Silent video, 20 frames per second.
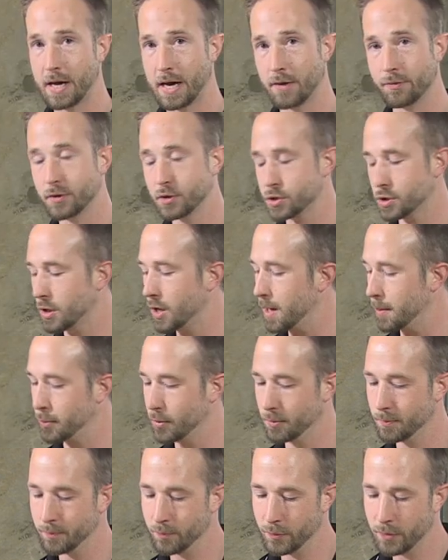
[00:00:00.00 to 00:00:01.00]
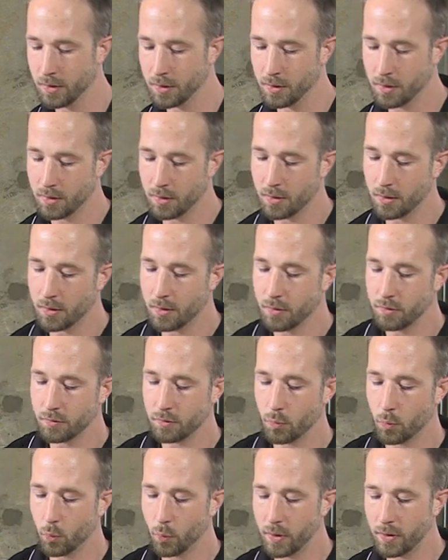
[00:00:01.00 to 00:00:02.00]
at the shop.
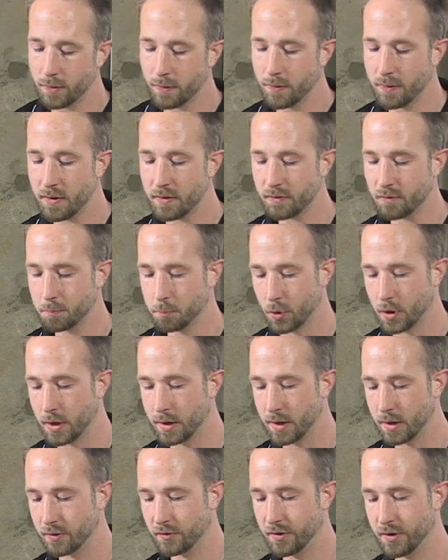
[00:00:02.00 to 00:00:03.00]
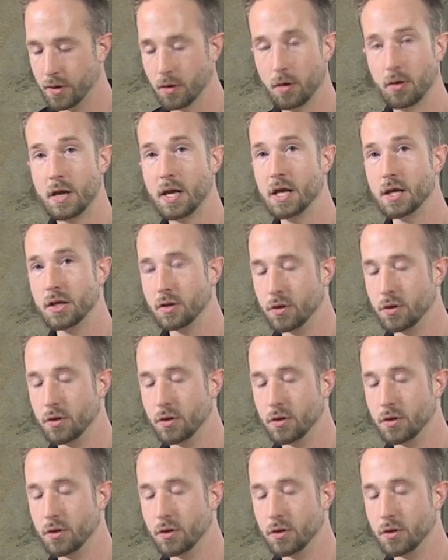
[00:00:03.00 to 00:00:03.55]
So with this product here, it